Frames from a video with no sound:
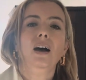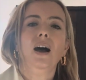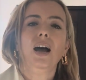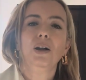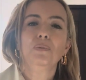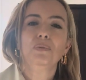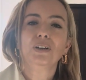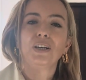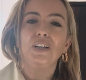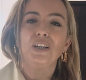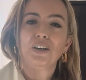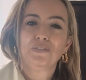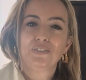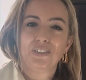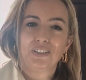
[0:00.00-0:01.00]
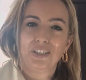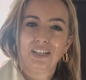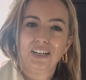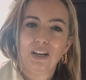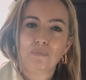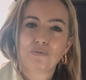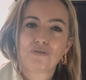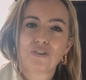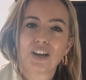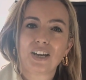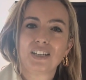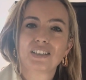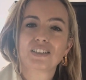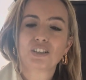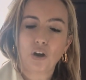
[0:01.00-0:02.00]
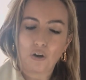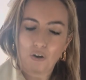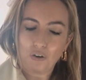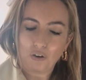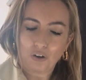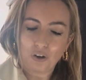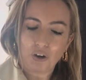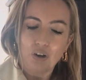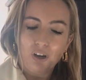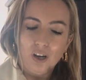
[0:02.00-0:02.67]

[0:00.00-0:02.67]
I would love to collaborate on